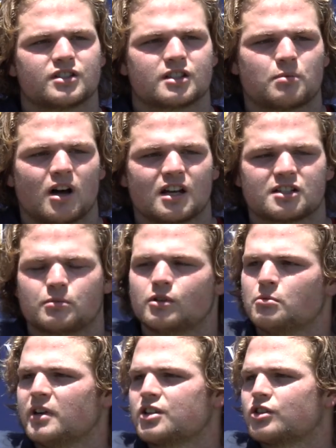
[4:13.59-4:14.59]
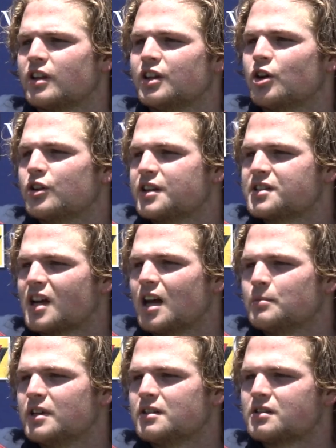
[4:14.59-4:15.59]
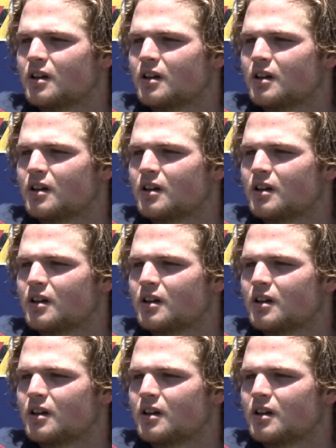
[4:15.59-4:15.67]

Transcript: as possible, make sure they know their assignments.